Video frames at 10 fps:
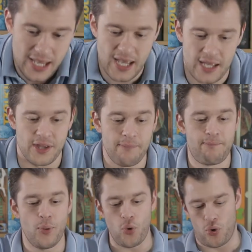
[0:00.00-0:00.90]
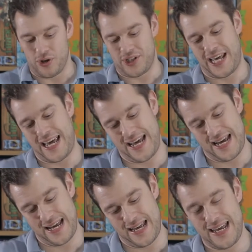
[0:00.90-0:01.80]
The board
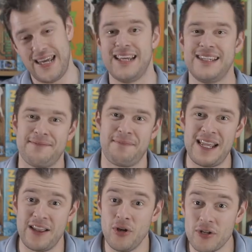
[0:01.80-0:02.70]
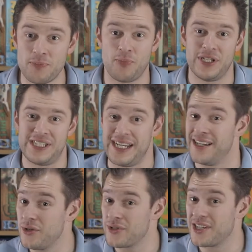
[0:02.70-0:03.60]
is, it looks pretty and it
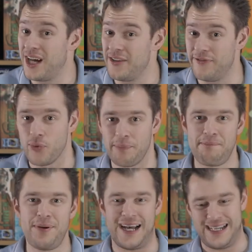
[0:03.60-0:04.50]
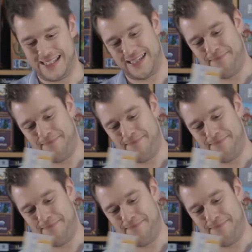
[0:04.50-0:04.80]
looks colourful, but